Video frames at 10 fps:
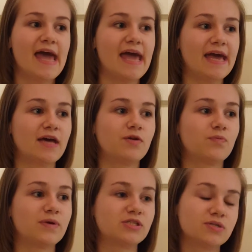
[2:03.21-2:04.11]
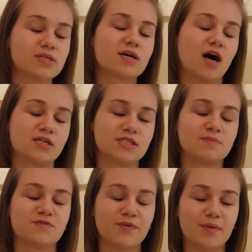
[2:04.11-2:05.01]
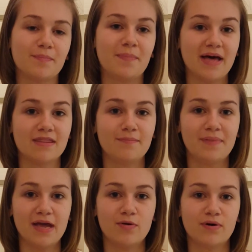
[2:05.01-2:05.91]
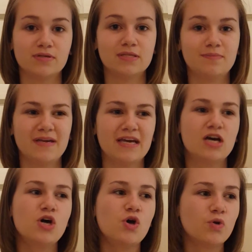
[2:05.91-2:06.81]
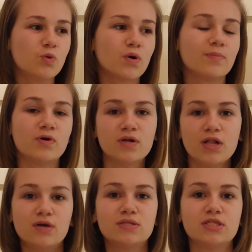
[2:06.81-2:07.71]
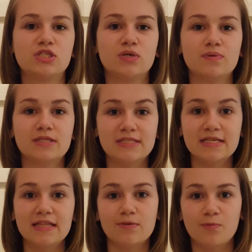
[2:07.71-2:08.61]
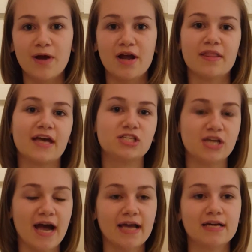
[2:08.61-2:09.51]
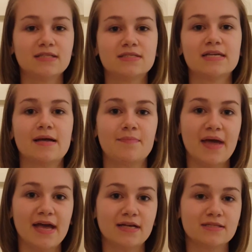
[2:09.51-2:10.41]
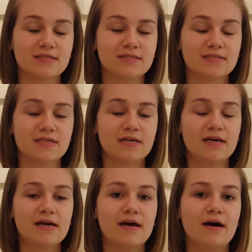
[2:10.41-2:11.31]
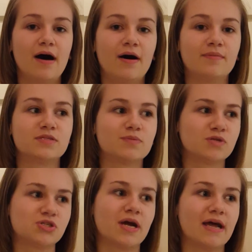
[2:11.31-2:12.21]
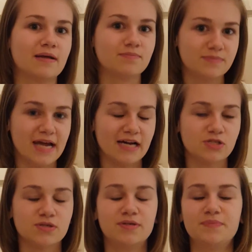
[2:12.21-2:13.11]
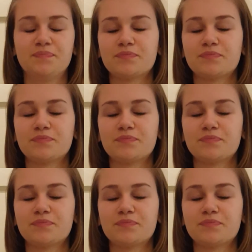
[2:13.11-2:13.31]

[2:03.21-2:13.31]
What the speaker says: and we chose the costumes for Macbeth and Banquo to be normal clothes that you would see them wear, like jackets and pants, to portray natural.